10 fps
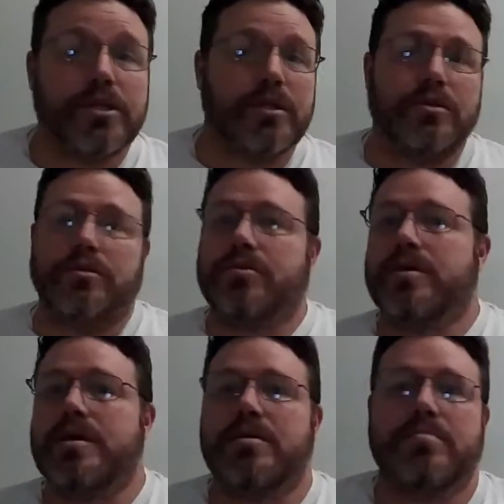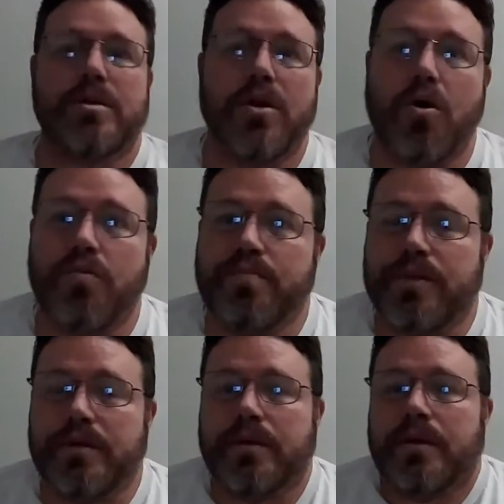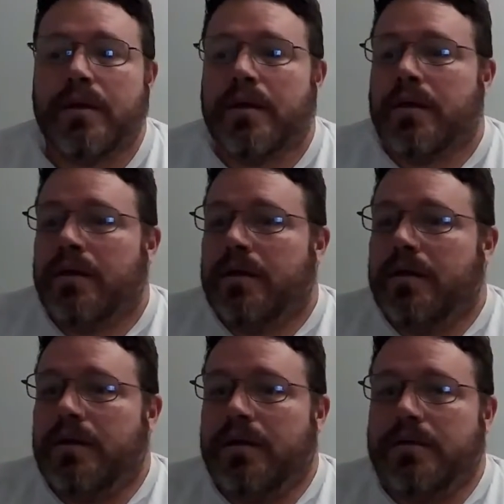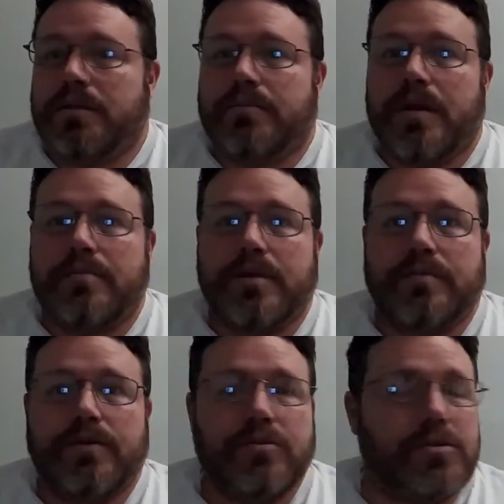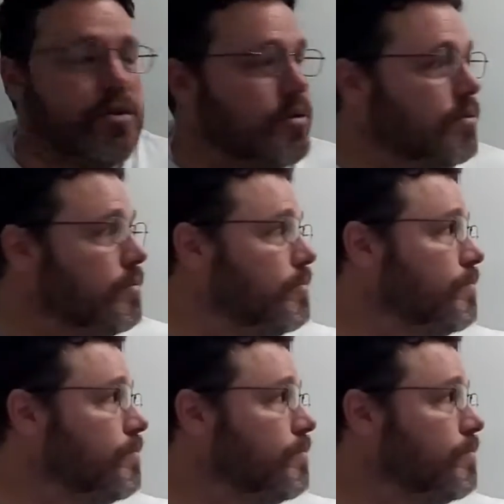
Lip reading: and dream and hope that sometime in the future